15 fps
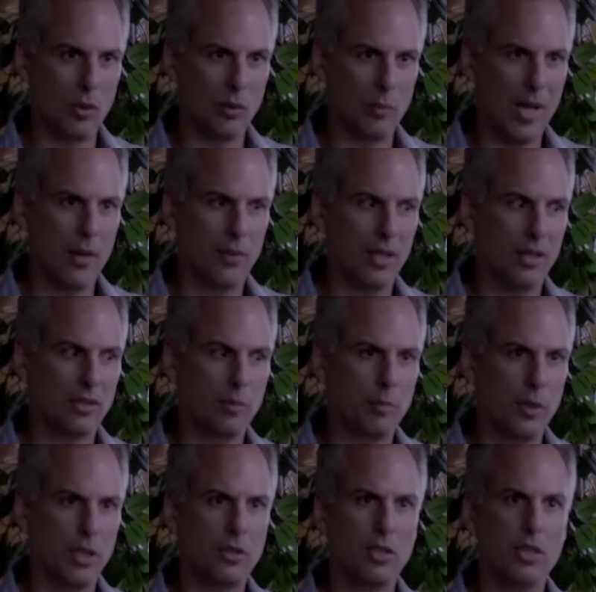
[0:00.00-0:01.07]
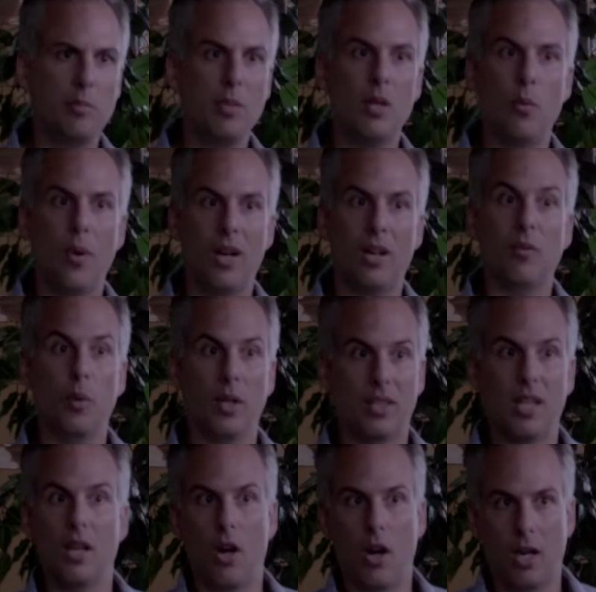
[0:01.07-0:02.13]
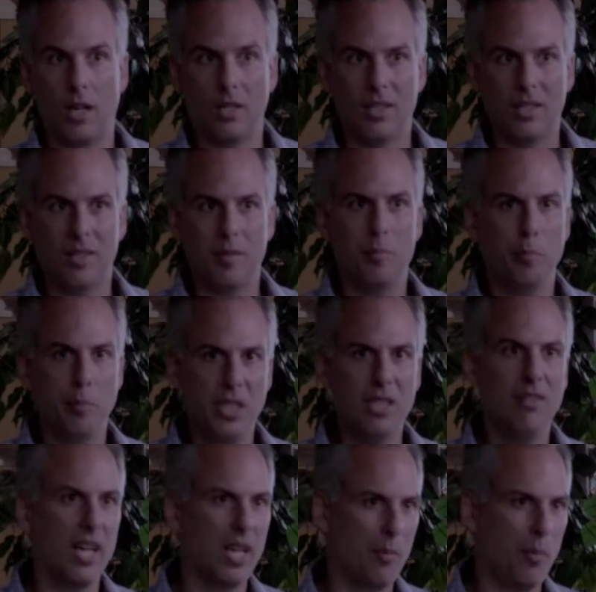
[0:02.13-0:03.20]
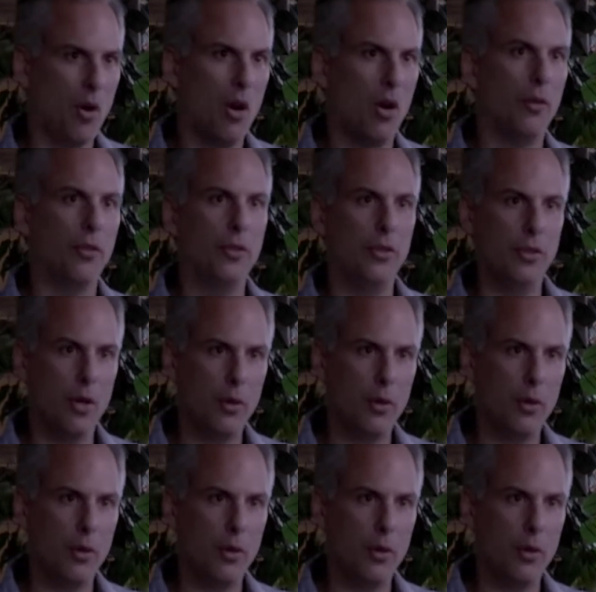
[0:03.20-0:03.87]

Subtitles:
around us, but it's good to be aware of what they are. Be like Paul, know